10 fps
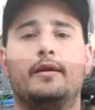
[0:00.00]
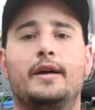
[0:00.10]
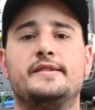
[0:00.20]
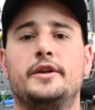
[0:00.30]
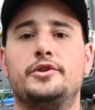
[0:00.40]

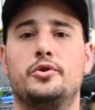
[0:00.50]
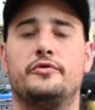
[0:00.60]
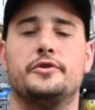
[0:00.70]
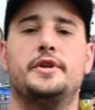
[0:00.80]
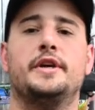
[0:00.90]
That's gonna do it
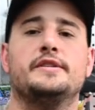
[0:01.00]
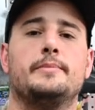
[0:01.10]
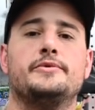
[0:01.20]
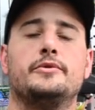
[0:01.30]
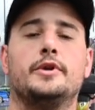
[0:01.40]
for today's
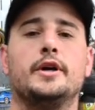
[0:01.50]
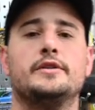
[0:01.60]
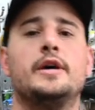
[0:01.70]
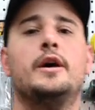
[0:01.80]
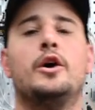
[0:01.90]
episode,
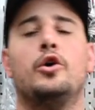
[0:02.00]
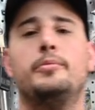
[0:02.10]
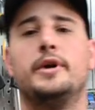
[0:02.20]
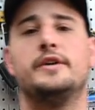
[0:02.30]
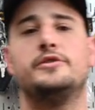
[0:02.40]
guys. Hope
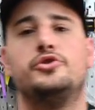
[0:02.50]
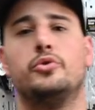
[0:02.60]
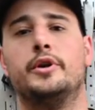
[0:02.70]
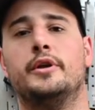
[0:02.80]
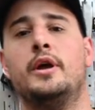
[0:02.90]
you guys
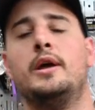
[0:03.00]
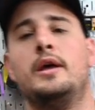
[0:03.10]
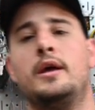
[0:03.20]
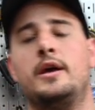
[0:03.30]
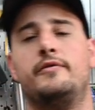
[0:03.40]
enjoyed it.
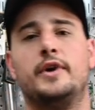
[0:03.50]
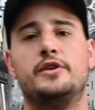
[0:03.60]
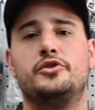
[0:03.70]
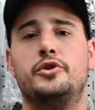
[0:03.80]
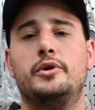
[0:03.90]
If you
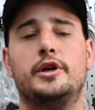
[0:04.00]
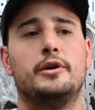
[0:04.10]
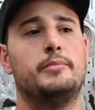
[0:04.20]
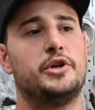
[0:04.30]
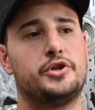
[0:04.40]
guys are new
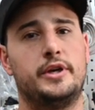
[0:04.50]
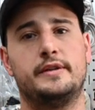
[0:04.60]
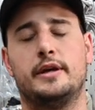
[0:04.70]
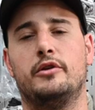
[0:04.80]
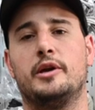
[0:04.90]
here, make sure you hit
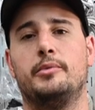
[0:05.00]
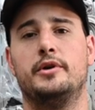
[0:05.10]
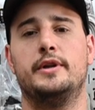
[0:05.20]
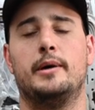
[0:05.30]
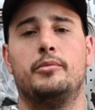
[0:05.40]
that like
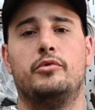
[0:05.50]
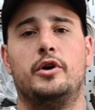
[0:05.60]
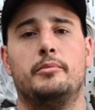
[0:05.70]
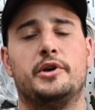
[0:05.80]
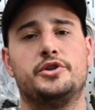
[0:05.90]
button down
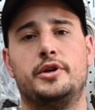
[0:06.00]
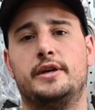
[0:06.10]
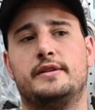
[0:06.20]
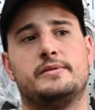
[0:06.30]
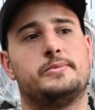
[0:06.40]
below. Make sure you
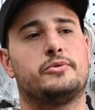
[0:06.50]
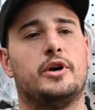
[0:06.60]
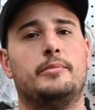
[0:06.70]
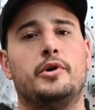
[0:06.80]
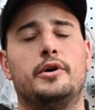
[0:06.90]
hit that
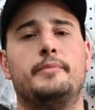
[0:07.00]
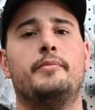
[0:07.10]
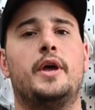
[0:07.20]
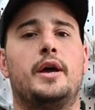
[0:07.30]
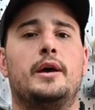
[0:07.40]
subscribe button,
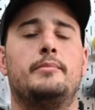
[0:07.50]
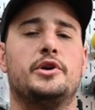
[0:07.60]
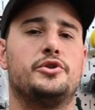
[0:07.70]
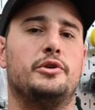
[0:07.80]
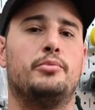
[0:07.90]
and make
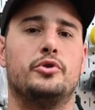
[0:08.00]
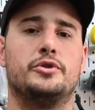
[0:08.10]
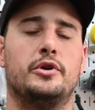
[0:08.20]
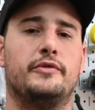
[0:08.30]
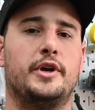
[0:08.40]
sure your post
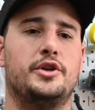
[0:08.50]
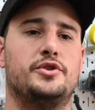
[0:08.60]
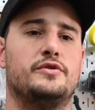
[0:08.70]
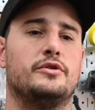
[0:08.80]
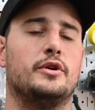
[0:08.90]

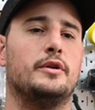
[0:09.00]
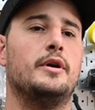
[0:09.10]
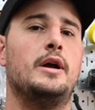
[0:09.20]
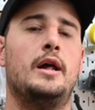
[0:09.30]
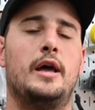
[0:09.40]
notifications are on.
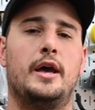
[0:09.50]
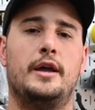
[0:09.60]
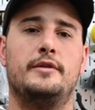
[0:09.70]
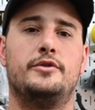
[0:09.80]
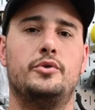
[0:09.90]

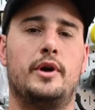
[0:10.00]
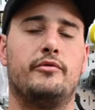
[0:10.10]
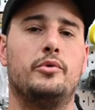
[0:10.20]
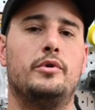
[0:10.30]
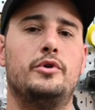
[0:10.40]
And to
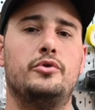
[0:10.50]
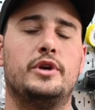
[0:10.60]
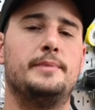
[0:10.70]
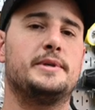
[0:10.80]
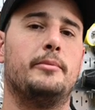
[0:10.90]
everyone who
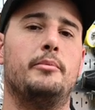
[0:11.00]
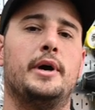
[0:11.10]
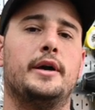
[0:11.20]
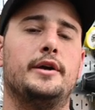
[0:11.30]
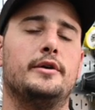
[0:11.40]
keeps coming
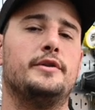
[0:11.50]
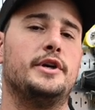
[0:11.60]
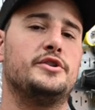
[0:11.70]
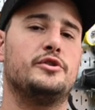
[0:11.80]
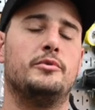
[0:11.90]
back here, thank
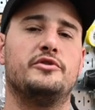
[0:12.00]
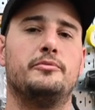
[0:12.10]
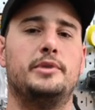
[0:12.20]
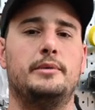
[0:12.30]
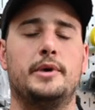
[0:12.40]
you so much for
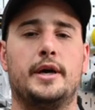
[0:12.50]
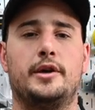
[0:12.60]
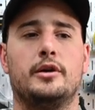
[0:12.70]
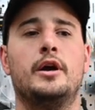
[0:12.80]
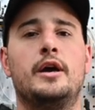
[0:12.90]
being back
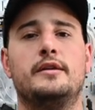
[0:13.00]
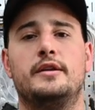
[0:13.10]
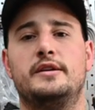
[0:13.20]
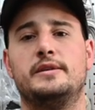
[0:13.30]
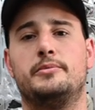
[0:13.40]
here. In
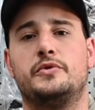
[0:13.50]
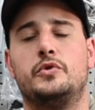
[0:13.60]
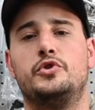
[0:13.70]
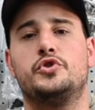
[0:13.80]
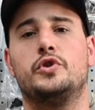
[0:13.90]
today's
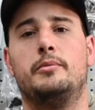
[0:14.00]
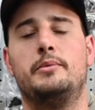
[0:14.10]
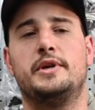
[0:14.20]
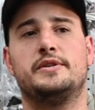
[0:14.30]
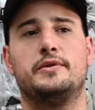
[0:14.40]
episode, you saw me
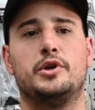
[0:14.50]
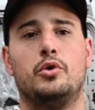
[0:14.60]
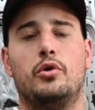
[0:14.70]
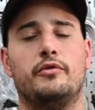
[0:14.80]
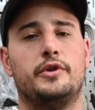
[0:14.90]
basically
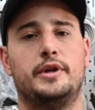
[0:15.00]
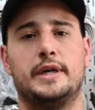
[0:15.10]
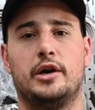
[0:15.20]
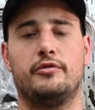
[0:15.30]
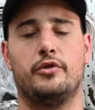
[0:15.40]
go over the
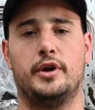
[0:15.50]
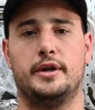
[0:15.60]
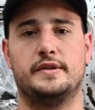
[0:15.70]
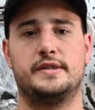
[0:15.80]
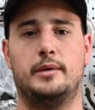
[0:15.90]
entire front
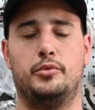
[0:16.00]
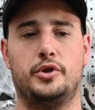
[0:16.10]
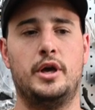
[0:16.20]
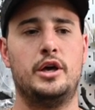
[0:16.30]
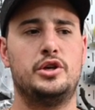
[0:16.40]
end
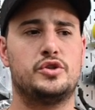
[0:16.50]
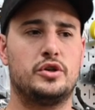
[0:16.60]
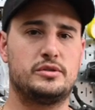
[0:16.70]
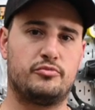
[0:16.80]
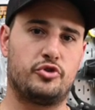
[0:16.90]
assembly. You
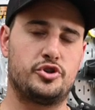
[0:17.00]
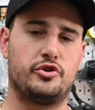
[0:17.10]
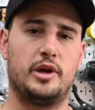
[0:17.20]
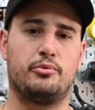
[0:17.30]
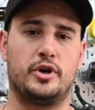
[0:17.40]
saw some
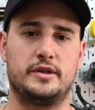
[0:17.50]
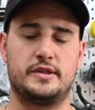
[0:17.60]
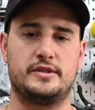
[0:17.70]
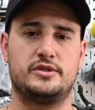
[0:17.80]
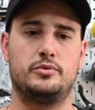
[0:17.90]
frustrating
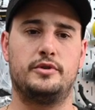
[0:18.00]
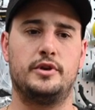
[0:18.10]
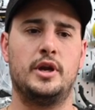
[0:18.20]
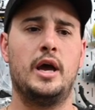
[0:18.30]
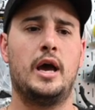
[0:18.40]
processes with it.